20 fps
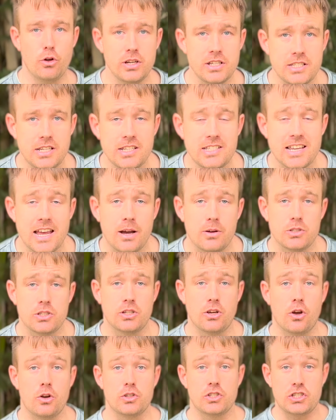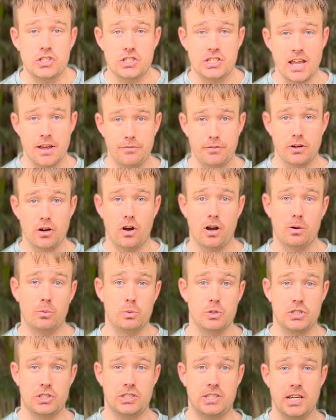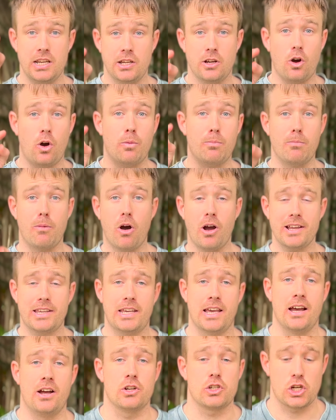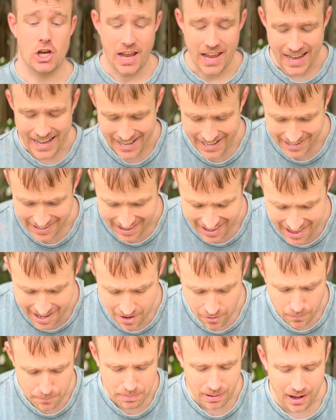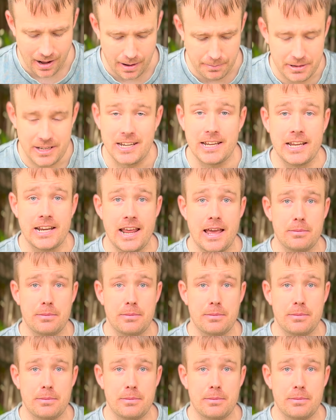36 hours ago, Steph and I were sitting on my couch in our apartment in